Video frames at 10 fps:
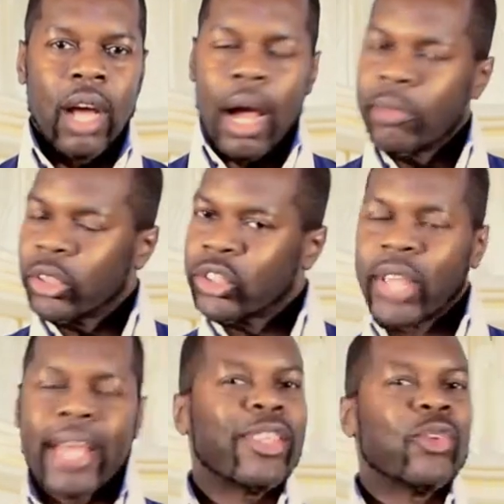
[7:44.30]
I'm not
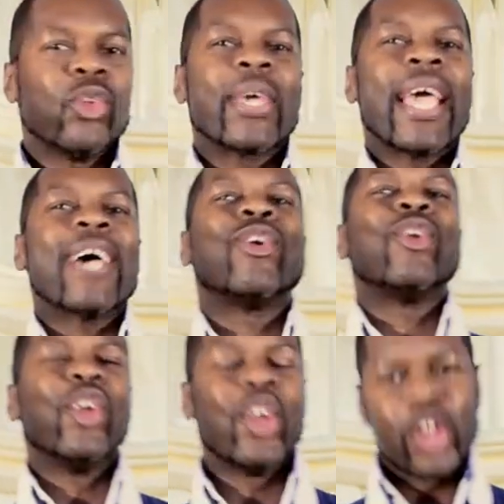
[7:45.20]
saying that you
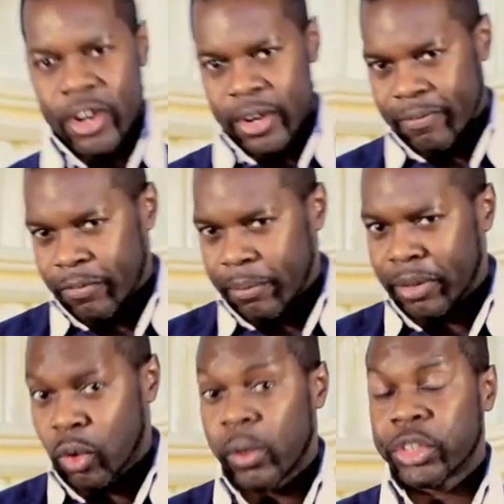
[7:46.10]
cannot learn from
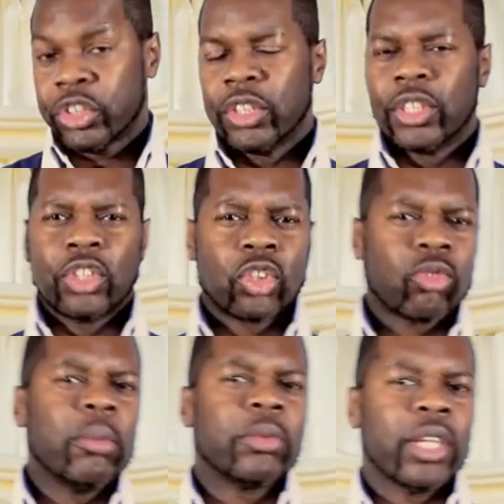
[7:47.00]
the questions in
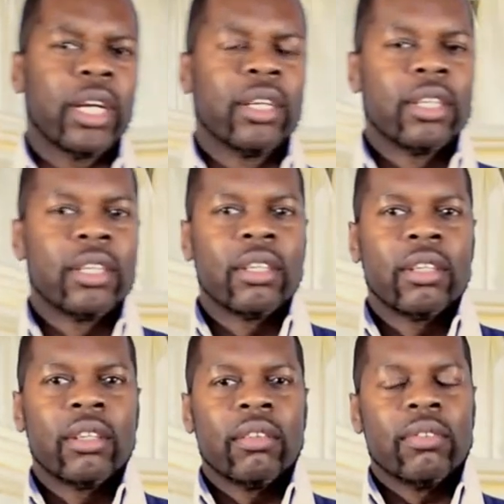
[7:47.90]
Scripture
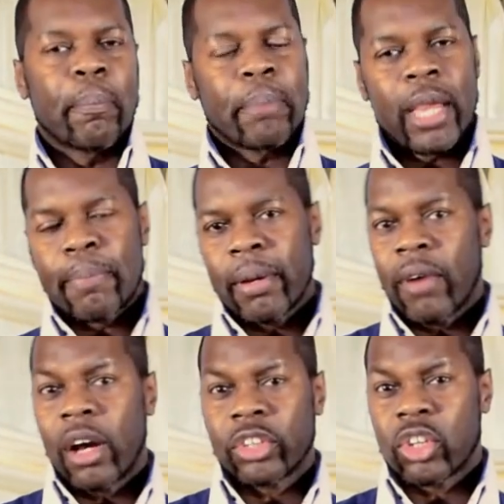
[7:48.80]
that people have
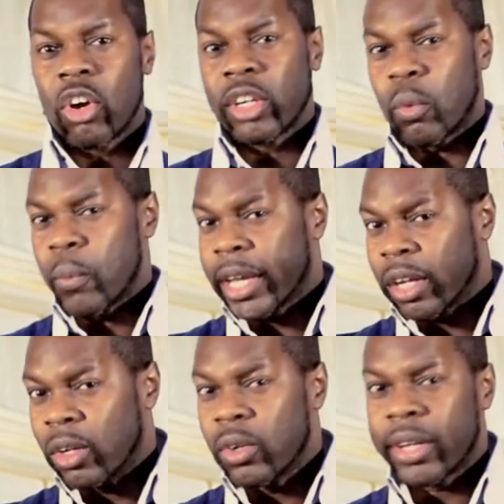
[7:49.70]
asked God, and we're
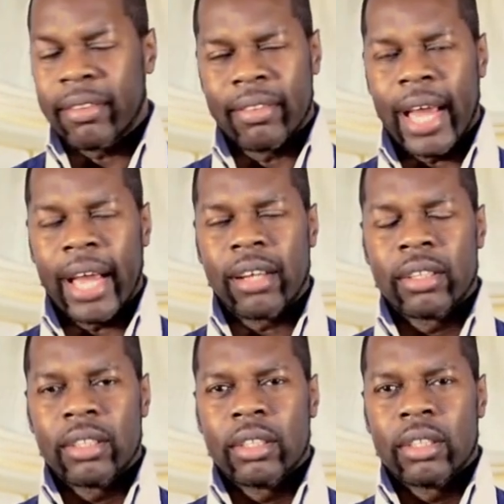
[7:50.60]
going to look at that.
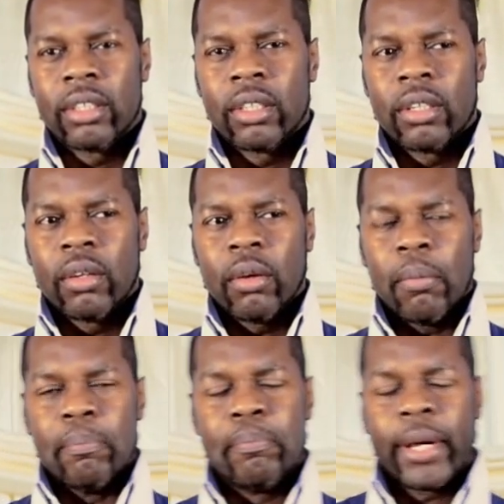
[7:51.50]

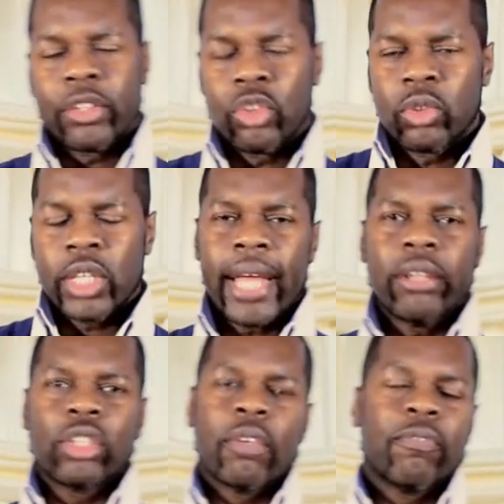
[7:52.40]
But you
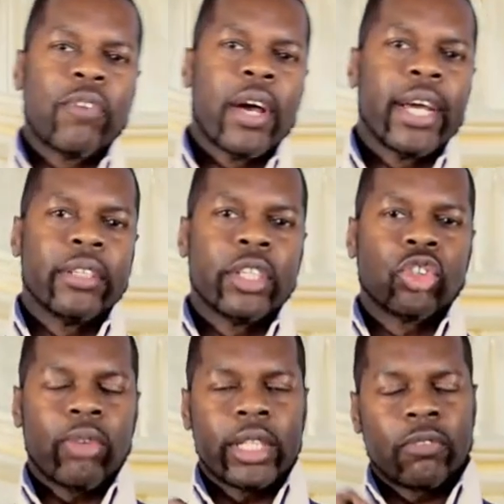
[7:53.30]
tend to find the
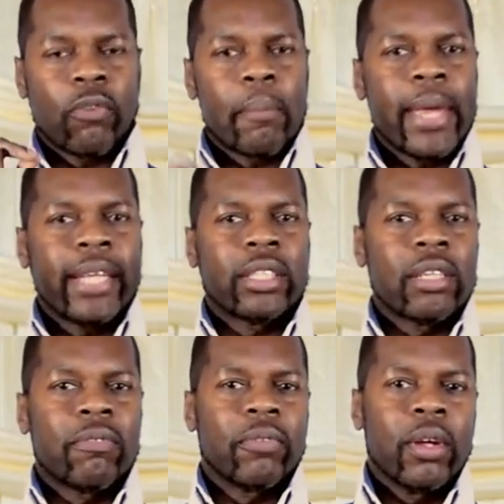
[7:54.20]

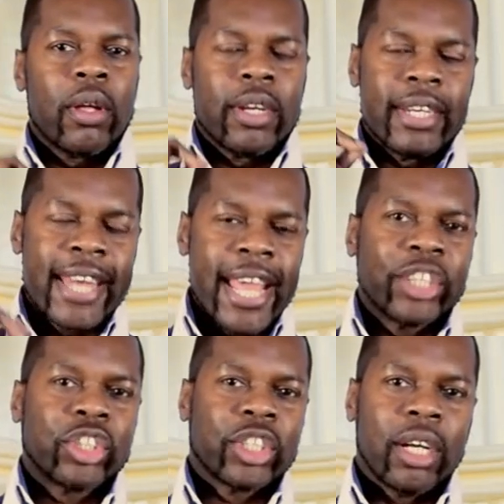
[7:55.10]
transformative
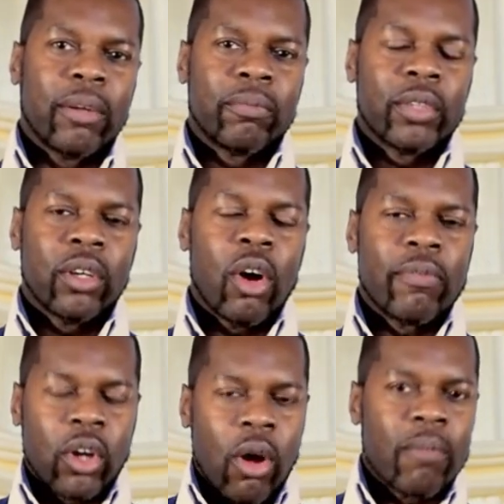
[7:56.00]
nature
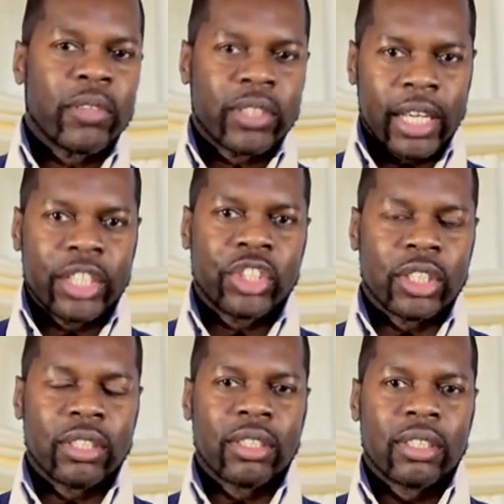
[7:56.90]
of a
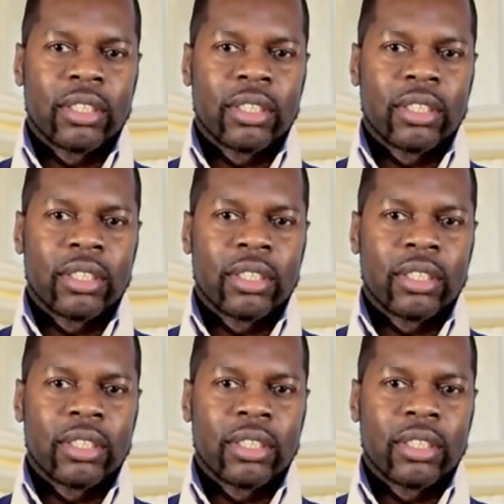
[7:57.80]
conversation